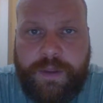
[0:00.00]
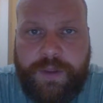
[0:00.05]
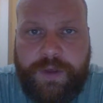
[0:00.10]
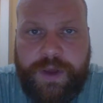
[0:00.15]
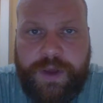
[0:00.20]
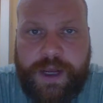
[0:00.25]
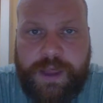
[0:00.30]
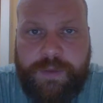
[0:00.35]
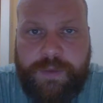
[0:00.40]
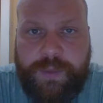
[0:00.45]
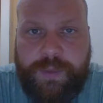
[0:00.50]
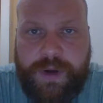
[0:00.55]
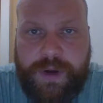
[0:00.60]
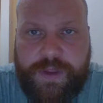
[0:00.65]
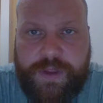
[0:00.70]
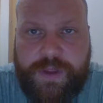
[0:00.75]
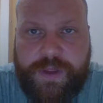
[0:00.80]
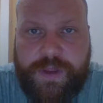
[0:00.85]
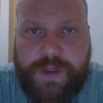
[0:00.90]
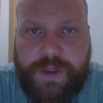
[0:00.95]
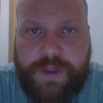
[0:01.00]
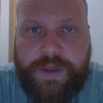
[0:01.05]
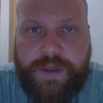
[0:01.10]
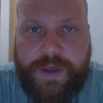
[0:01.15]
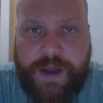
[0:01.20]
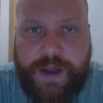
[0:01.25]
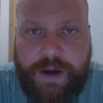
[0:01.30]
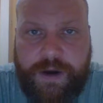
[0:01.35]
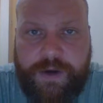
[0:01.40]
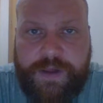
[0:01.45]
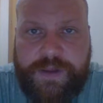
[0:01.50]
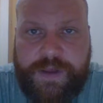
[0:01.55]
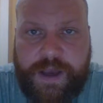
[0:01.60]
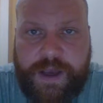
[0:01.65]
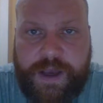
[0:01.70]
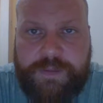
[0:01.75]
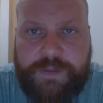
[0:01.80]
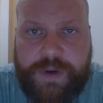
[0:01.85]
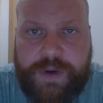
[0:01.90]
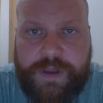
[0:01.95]
The experts, the terrorist
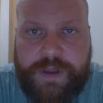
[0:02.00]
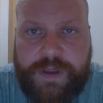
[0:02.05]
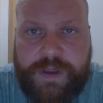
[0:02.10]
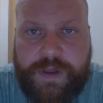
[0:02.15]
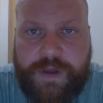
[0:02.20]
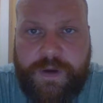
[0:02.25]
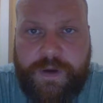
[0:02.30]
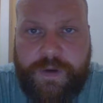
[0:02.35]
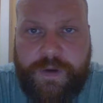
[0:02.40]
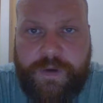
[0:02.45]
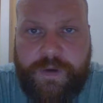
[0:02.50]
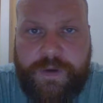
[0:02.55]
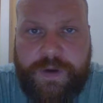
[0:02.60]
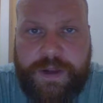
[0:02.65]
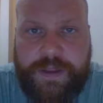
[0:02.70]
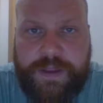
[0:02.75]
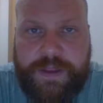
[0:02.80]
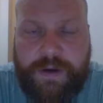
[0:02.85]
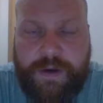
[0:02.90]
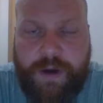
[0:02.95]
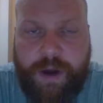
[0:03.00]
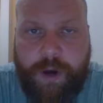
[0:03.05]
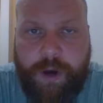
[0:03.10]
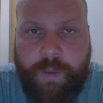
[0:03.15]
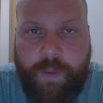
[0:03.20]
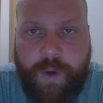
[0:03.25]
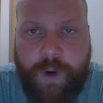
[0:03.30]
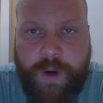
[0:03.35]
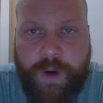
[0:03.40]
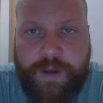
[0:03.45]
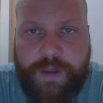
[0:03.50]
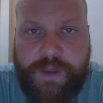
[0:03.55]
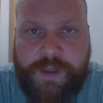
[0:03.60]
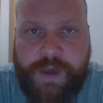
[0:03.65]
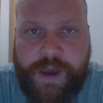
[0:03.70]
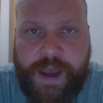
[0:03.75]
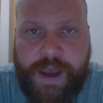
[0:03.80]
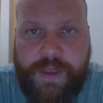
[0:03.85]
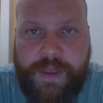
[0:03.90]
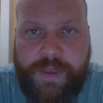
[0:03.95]
experts who did their homework,
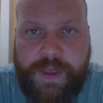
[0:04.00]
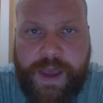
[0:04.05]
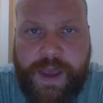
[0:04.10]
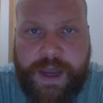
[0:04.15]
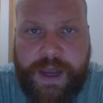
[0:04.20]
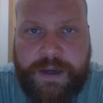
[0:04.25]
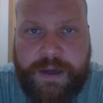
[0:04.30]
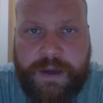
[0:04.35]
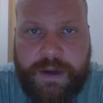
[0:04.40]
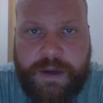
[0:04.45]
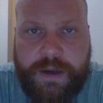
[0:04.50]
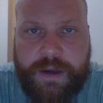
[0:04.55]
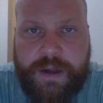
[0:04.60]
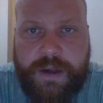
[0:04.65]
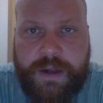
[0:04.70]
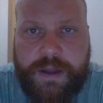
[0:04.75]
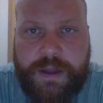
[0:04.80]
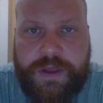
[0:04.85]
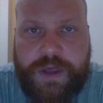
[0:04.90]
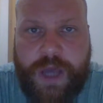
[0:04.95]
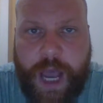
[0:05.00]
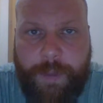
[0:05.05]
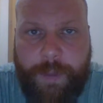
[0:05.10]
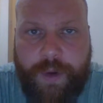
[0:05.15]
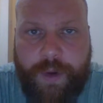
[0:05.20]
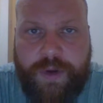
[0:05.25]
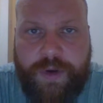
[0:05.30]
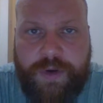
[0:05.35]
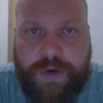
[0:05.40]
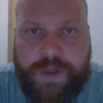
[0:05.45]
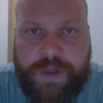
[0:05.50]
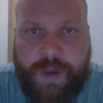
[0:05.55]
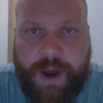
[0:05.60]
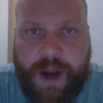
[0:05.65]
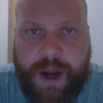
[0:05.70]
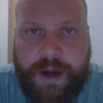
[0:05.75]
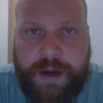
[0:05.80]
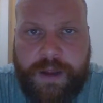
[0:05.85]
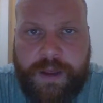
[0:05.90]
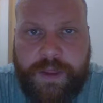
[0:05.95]
said that Chapo
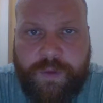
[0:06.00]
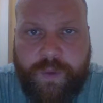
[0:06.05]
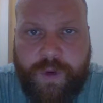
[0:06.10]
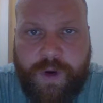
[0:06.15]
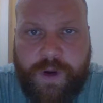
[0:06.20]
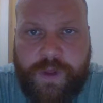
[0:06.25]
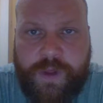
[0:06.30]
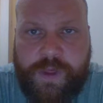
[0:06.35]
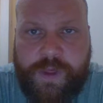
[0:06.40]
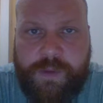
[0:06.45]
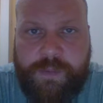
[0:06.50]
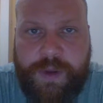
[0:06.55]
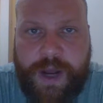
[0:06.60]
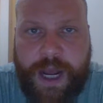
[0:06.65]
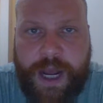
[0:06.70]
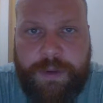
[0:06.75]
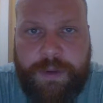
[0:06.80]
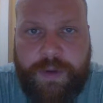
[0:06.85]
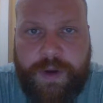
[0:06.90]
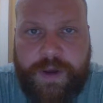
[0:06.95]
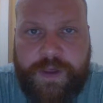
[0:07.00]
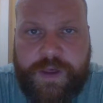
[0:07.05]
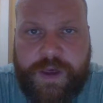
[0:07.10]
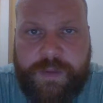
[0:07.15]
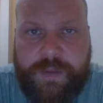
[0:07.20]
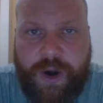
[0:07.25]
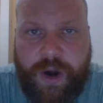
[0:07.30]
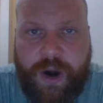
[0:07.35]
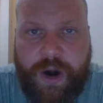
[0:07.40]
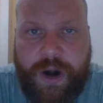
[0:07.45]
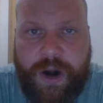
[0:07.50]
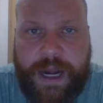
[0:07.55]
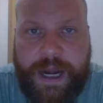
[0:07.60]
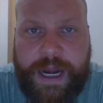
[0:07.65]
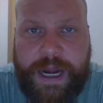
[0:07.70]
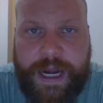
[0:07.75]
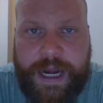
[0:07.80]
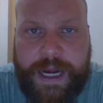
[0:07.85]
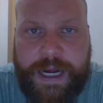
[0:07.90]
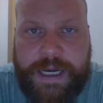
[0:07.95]
Guzman is worse than Pablo Escobar
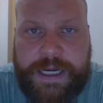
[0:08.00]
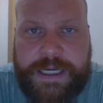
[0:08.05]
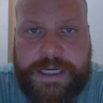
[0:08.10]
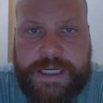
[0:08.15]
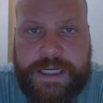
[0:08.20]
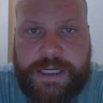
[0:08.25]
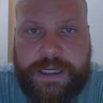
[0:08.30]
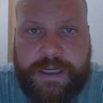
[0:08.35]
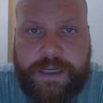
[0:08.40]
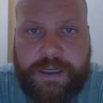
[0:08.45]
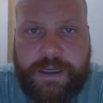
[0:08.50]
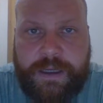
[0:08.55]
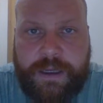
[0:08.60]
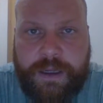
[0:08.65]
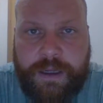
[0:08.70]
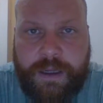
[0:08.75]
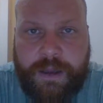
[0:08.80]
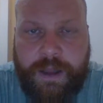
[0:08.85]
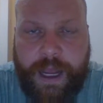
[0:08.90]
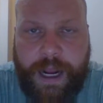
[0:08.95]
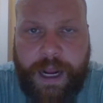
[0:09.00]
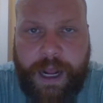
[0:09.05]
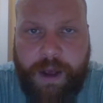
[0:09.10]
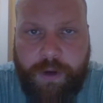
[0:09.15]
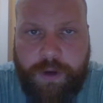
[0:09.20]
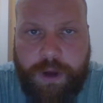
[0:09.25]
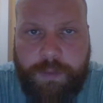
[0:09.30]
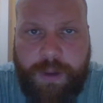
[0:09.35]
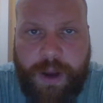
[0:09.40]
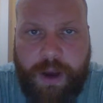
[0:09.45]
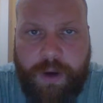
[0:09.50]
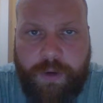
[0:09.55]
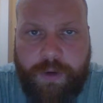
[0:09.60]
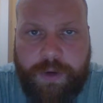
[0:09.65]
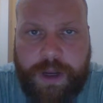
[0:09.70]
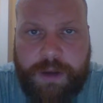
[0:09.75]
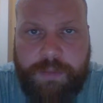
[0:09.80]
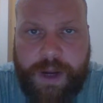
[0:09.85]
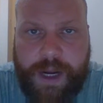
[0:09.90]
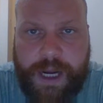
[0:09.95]
and Al Capone
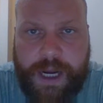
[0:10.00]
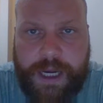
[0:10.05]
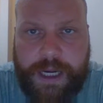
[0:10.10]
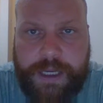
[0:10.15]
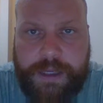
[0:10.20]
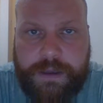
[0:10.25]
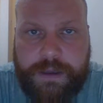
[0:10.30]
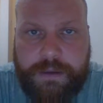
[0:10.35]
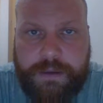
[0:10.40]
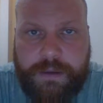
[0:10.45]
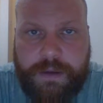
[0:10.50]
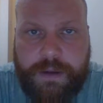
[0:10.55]
combined.